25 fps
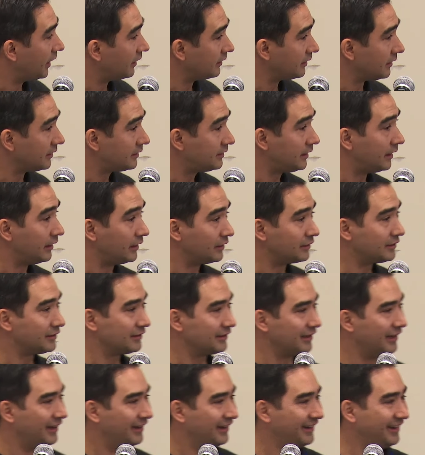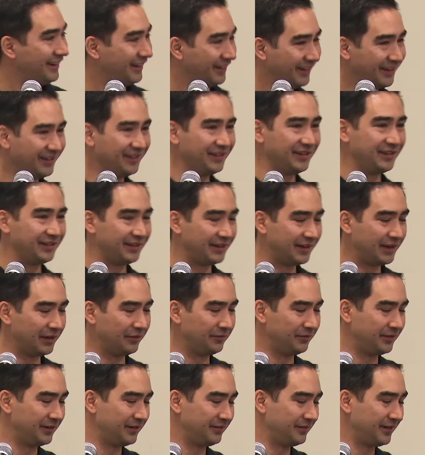as I said, it's now
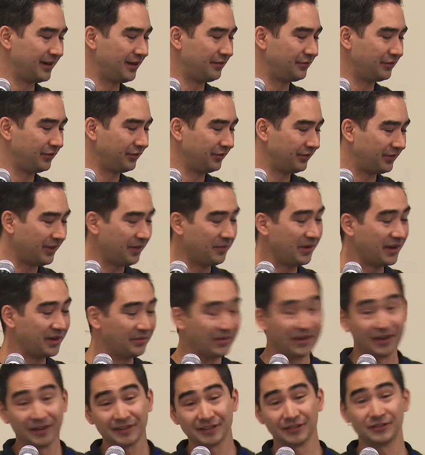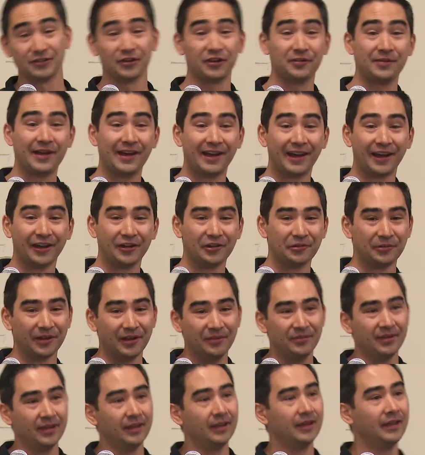after that many minutes, it's not about
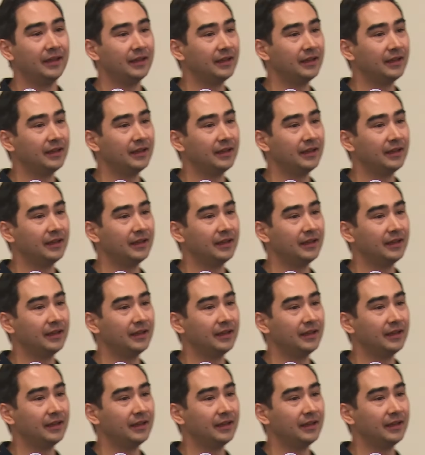AgriWeb.